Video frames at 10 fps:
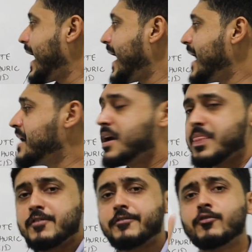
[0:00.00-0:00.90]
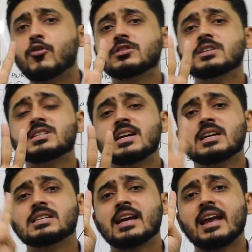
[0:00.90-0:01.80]
And the fourth
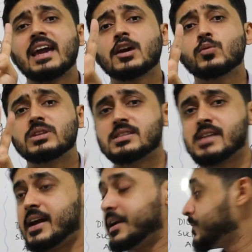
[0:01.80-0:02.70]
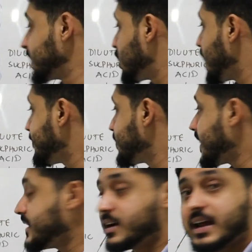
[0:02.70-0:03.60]
state is an aqueous state. You have to
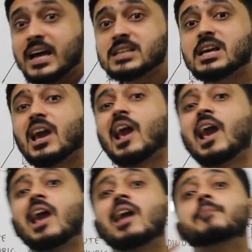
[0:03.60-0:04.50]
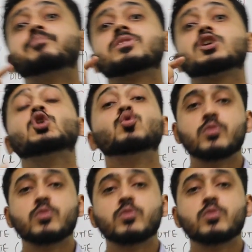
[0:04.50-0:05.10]
write it as AQ.